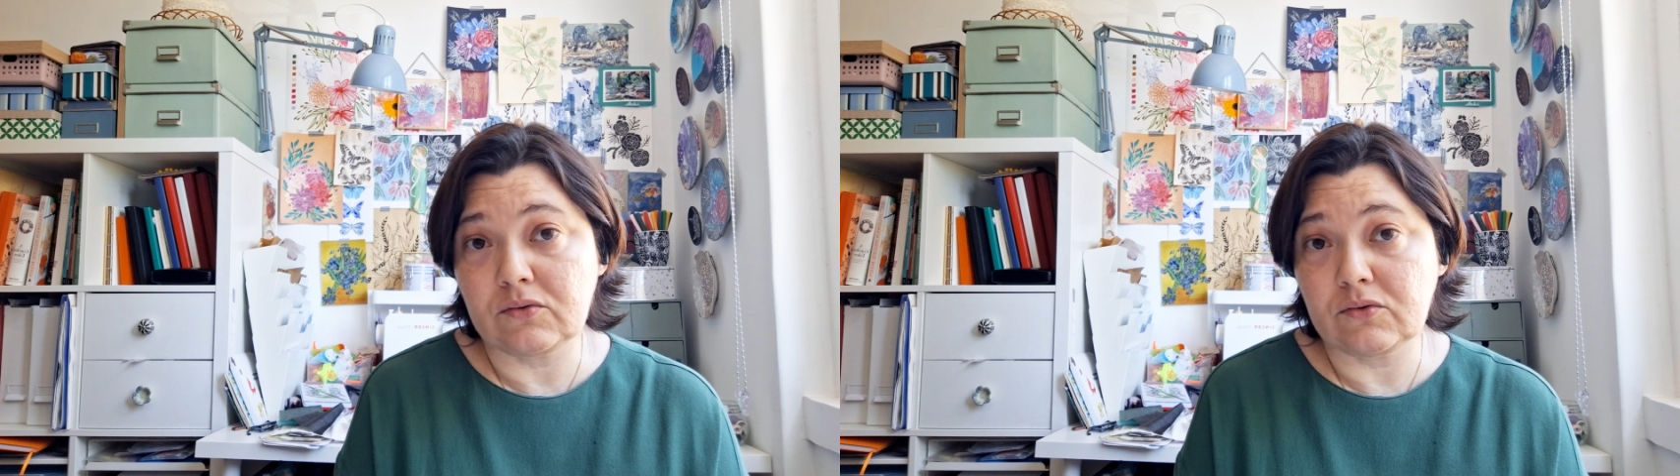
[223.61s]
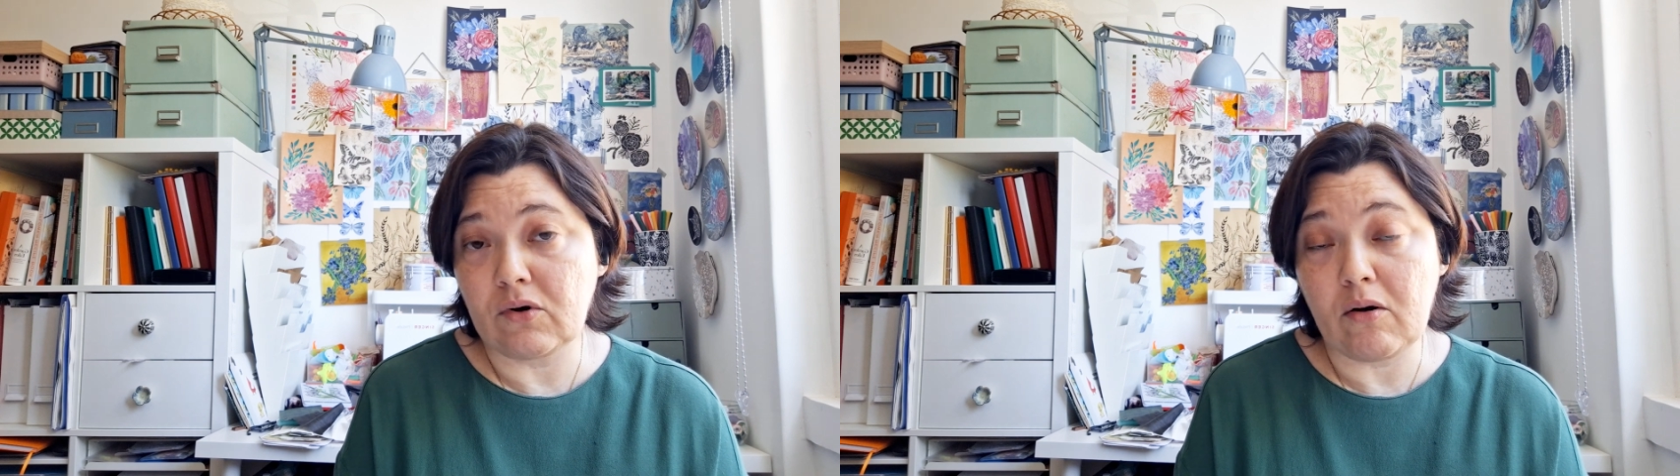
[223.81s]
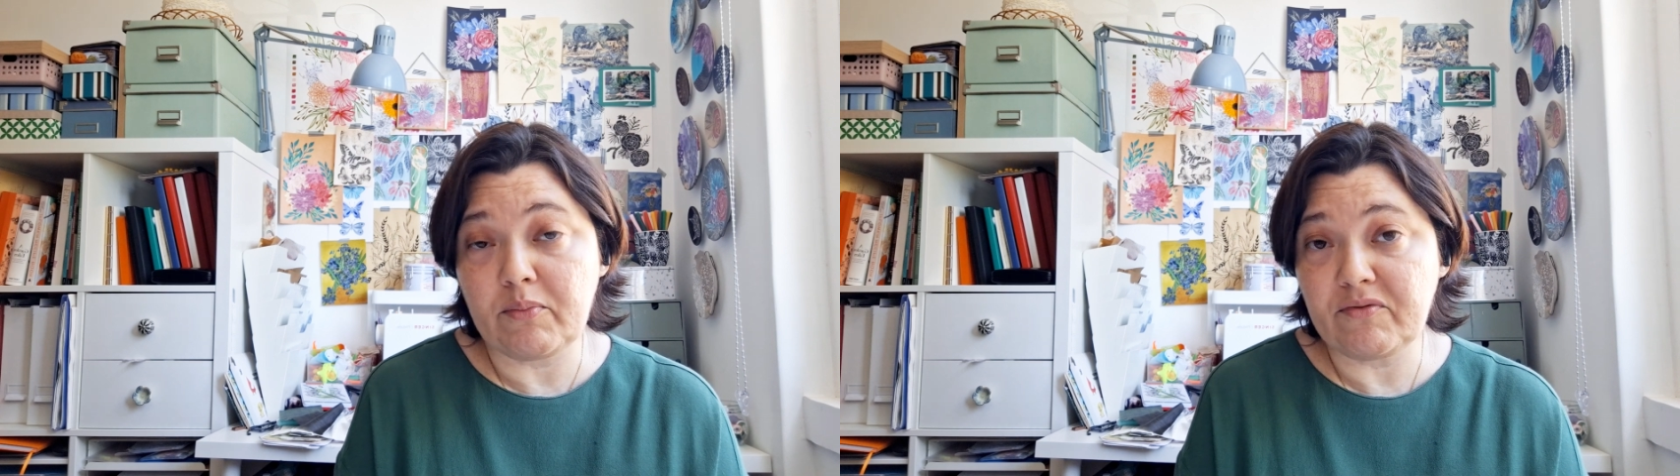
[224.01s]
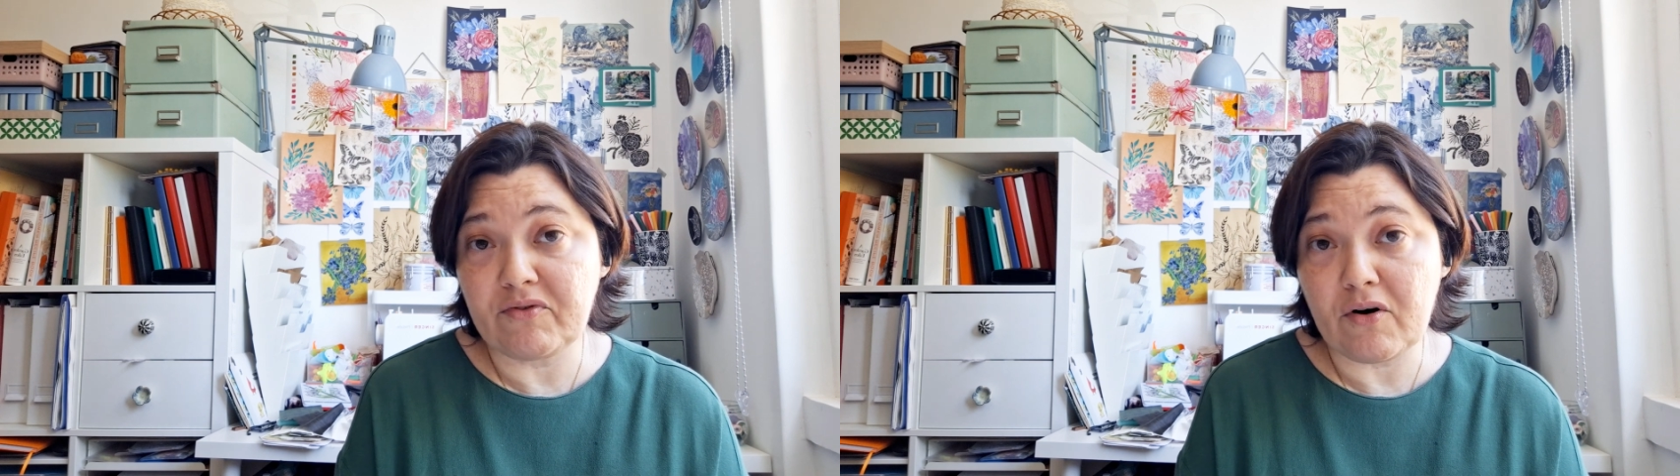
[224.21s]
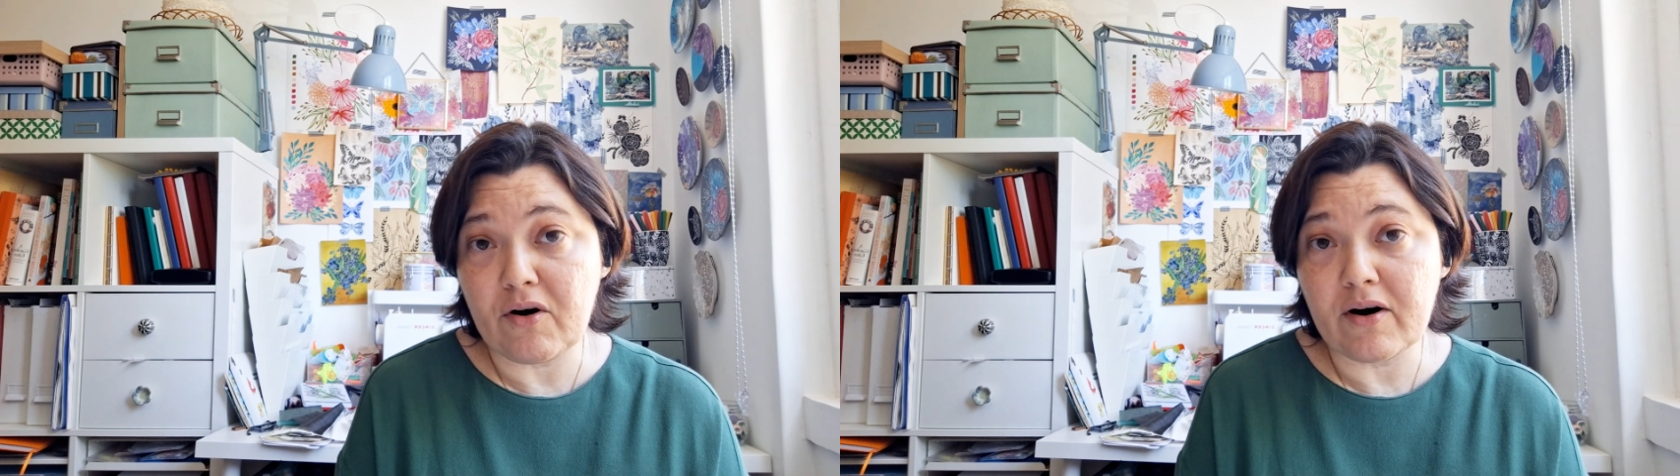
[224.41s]
drawn
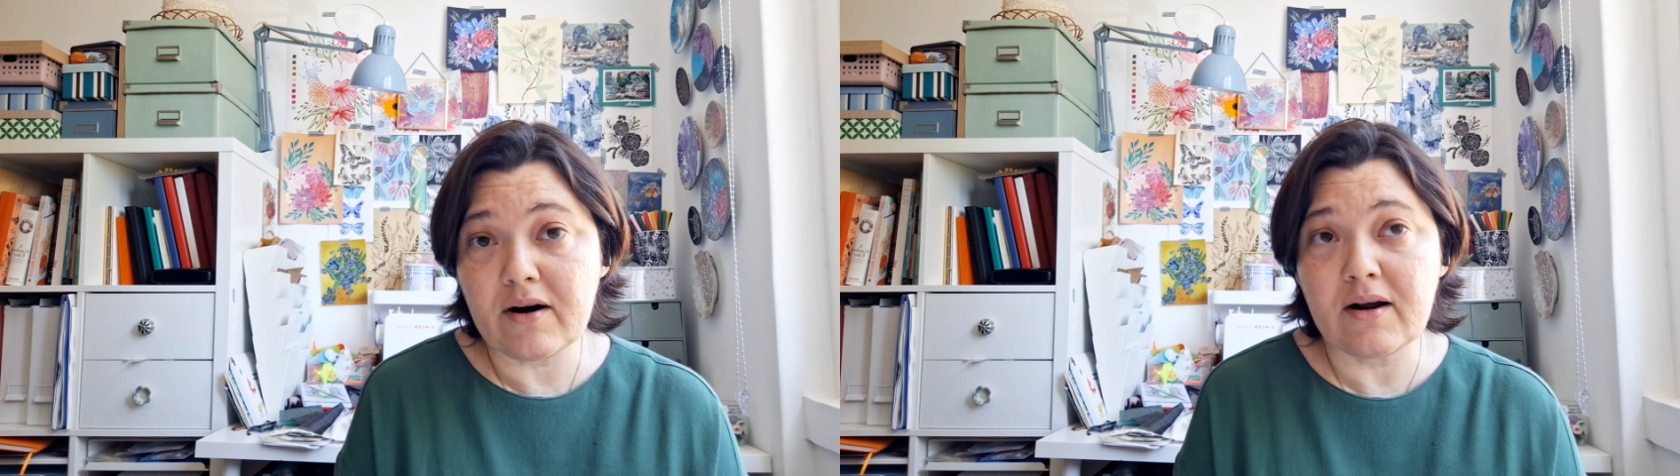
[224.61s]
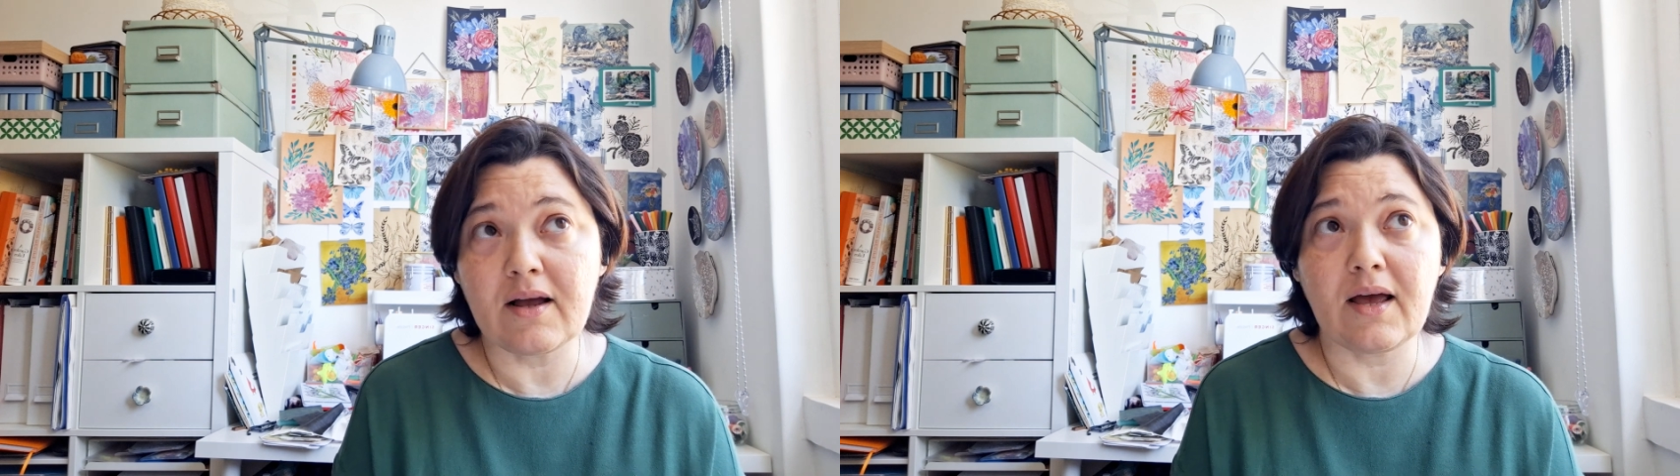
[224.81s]
before,